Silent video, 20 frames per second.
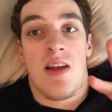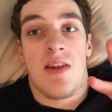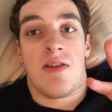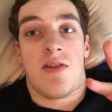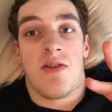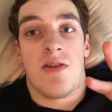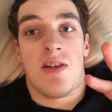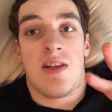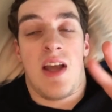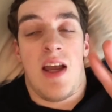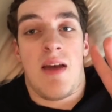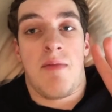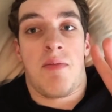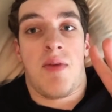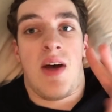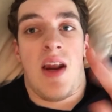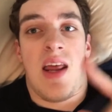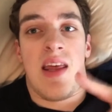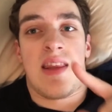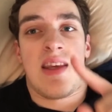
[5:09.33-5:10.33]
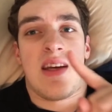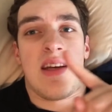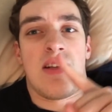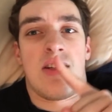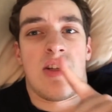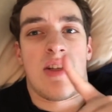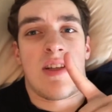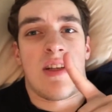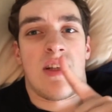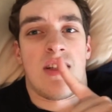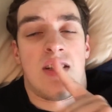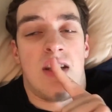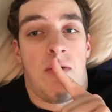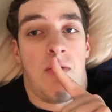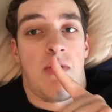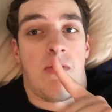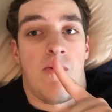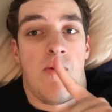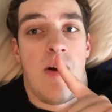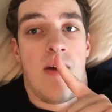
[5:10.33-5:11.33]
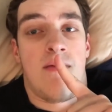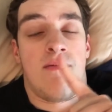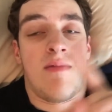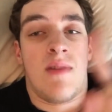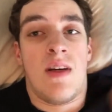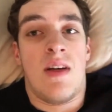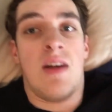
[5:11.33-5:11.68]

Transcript: on Thursday, but I think I'm just gonna stick with one.